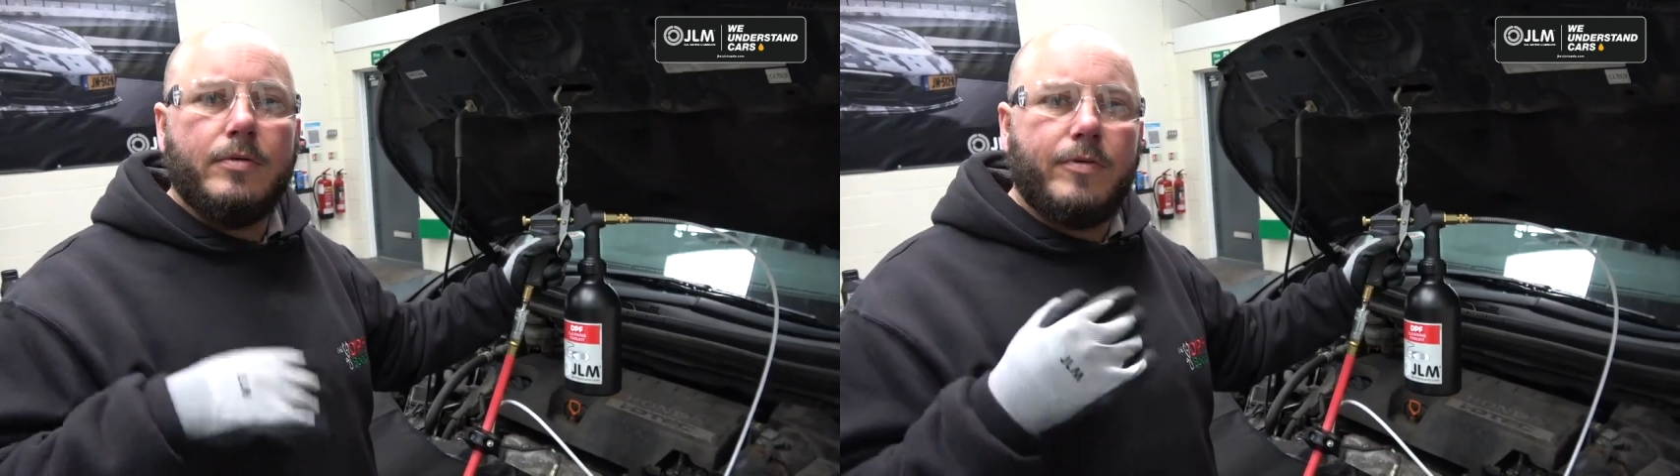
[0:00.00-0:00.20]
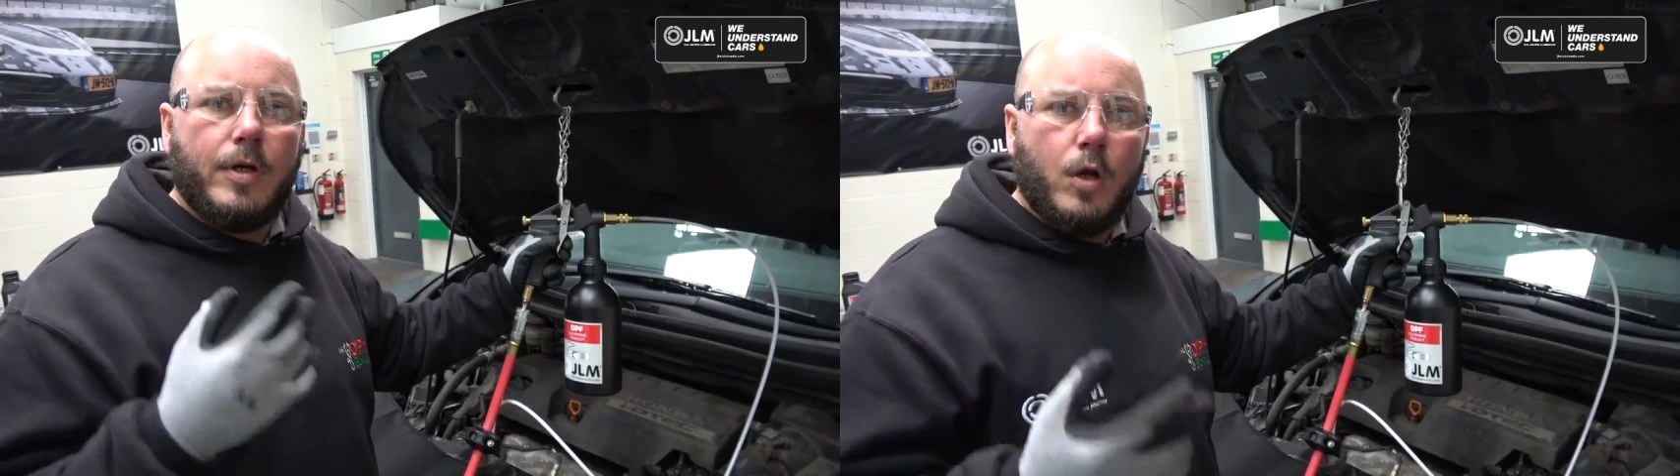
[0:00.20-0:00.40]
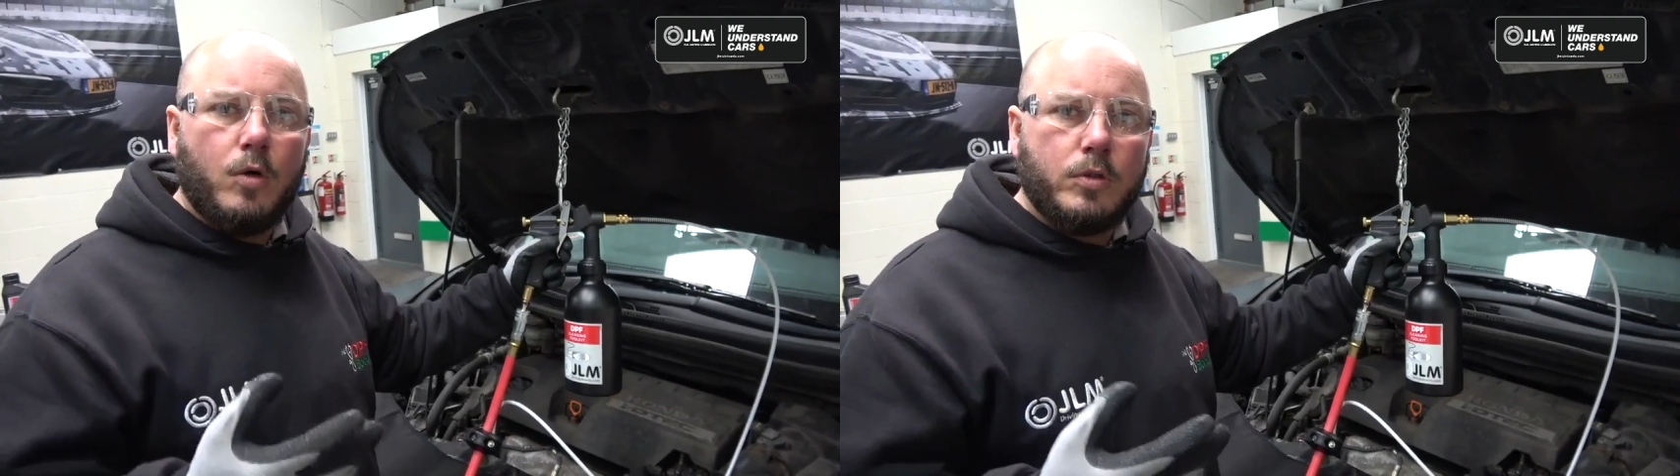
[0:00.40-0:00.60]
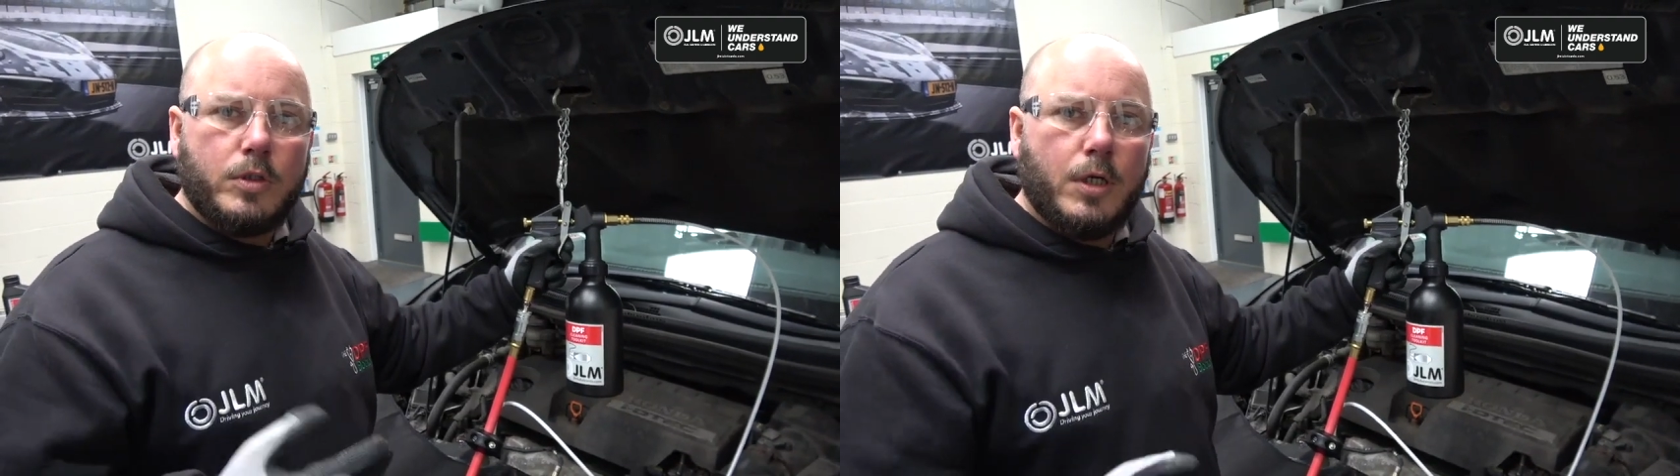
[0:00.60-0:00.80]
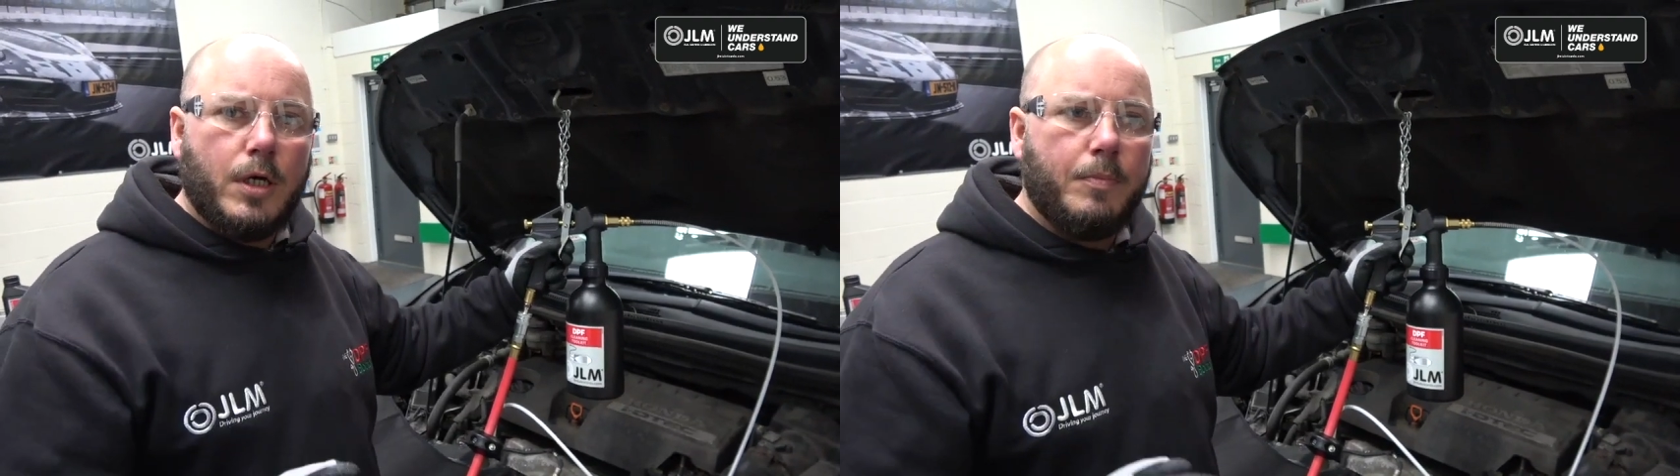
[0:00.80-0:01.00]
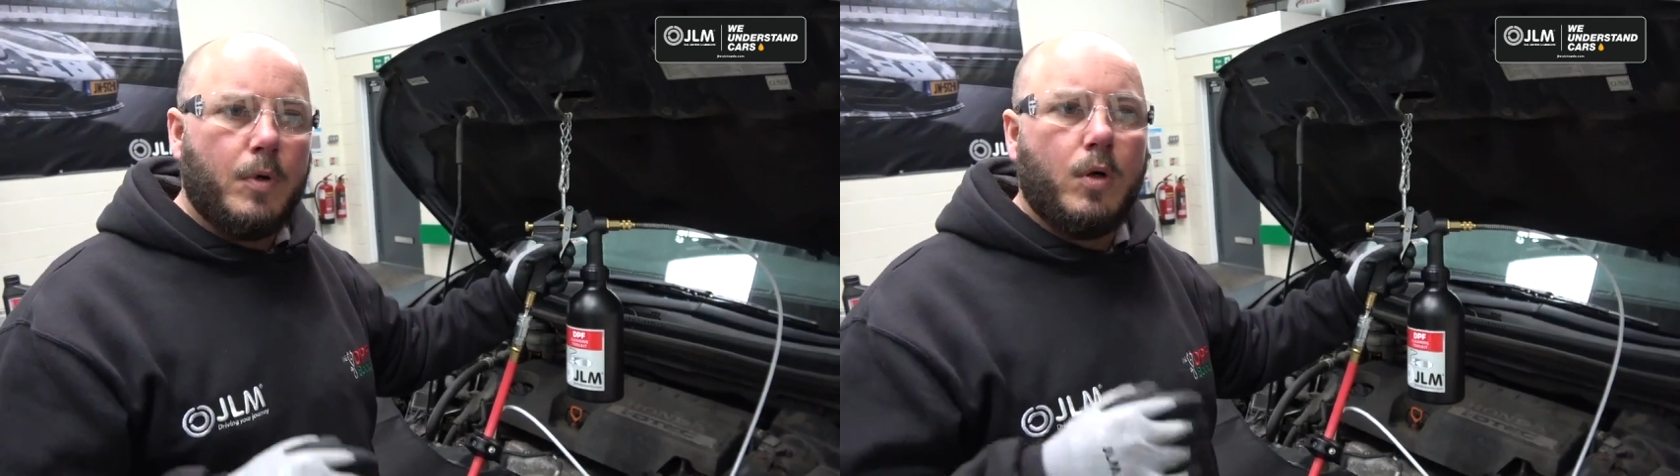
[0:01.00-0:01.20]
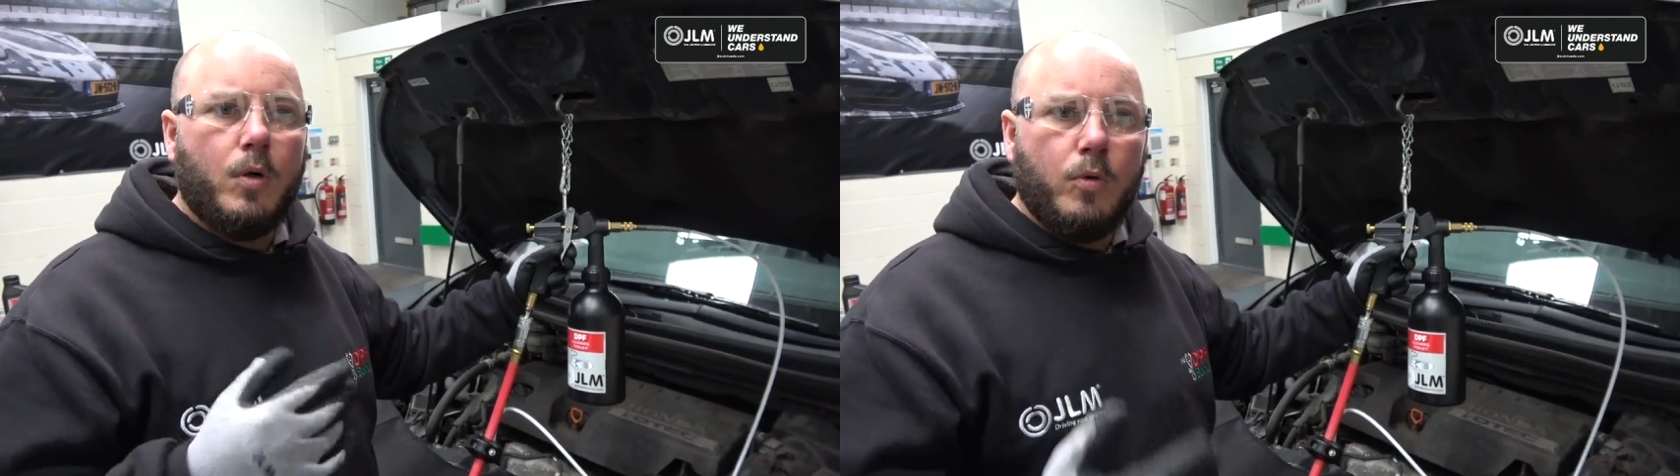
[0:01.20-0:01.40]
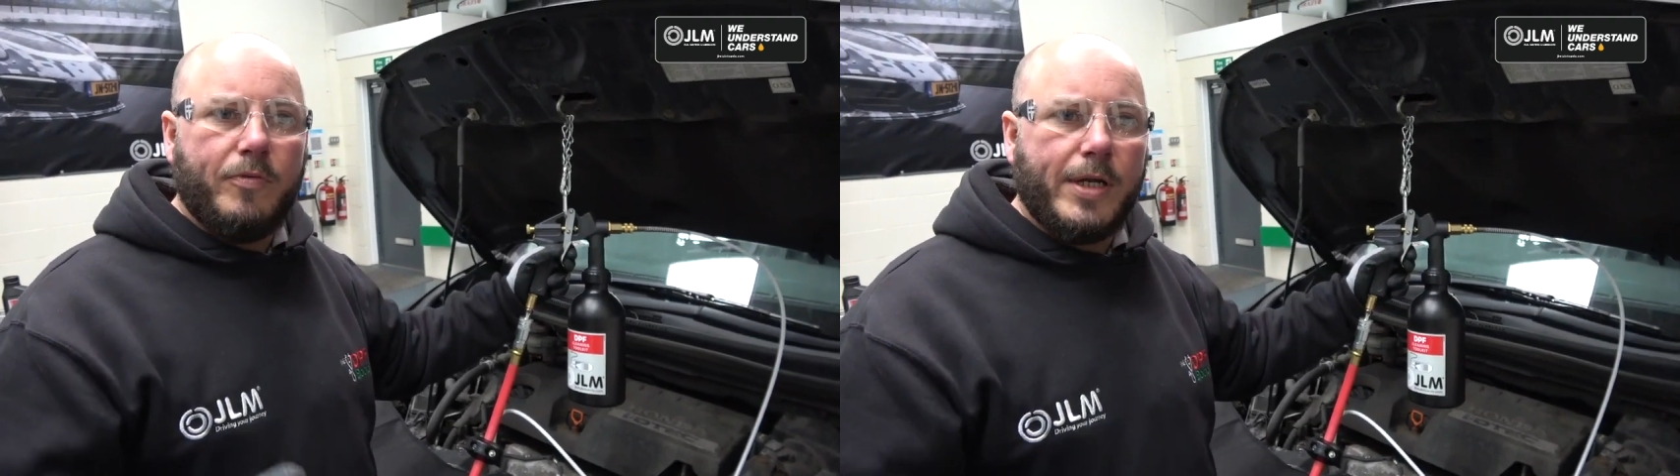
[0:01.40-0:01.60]
for long term or
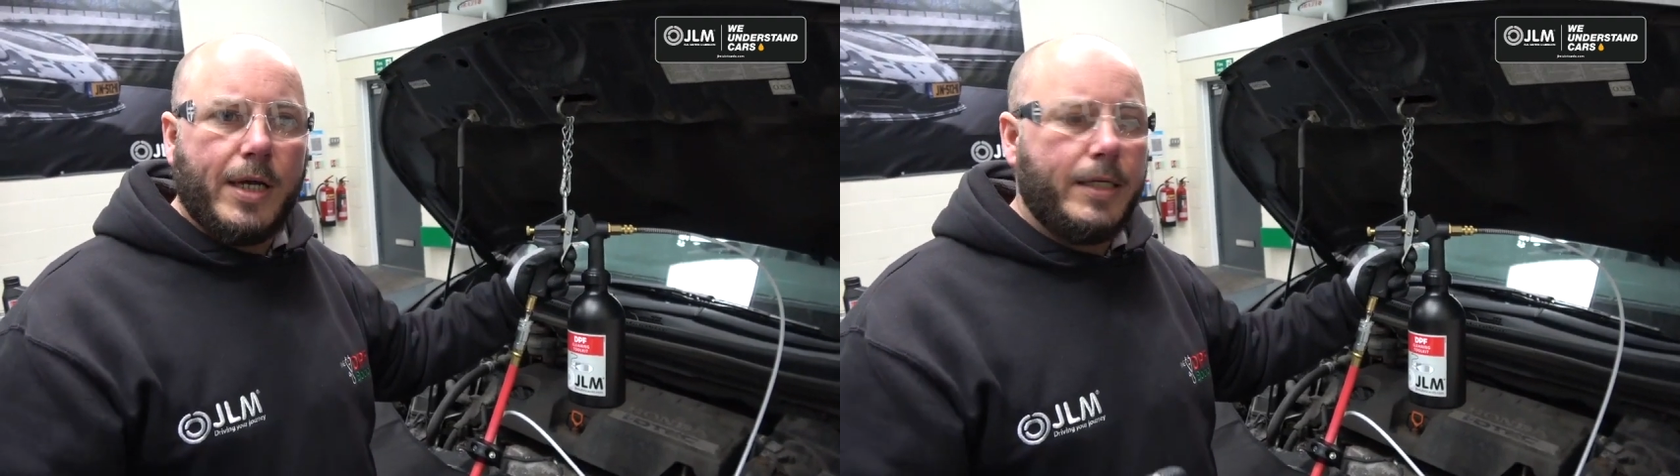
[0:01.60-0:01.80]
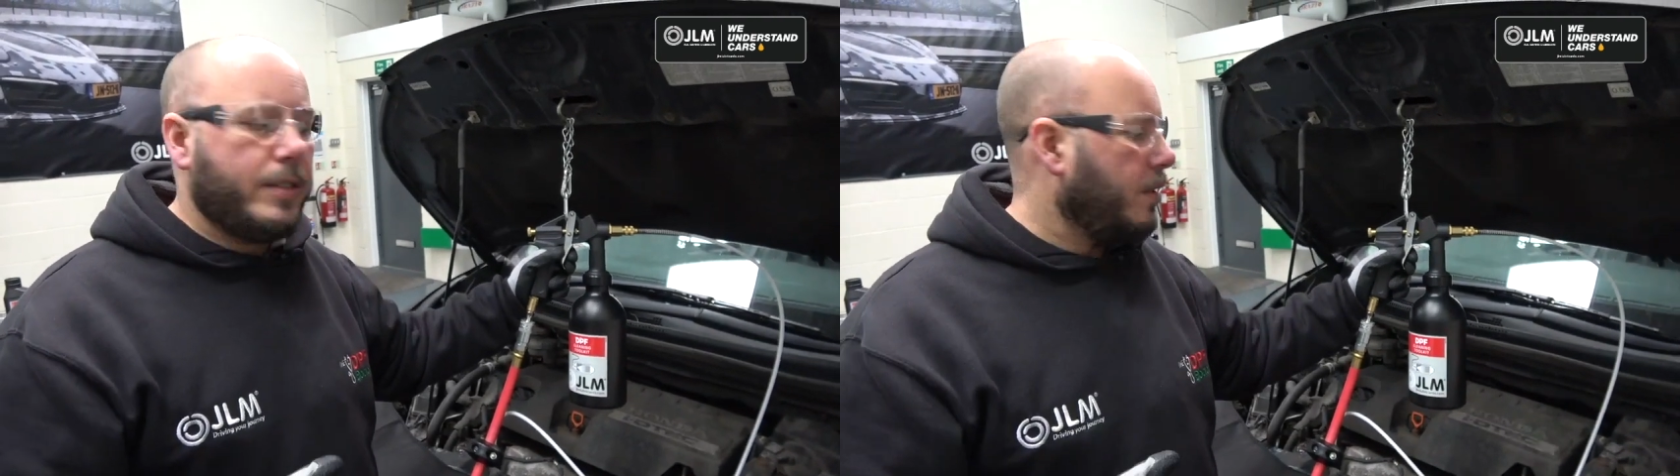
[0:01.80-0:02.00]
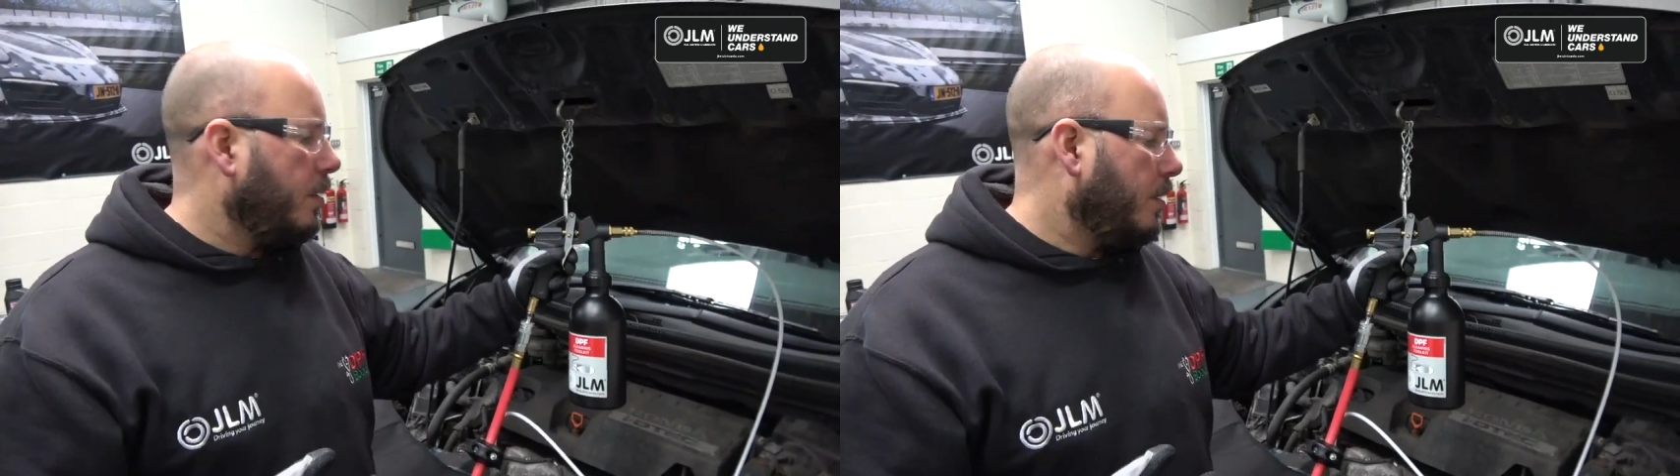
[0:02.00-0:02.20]
overnight,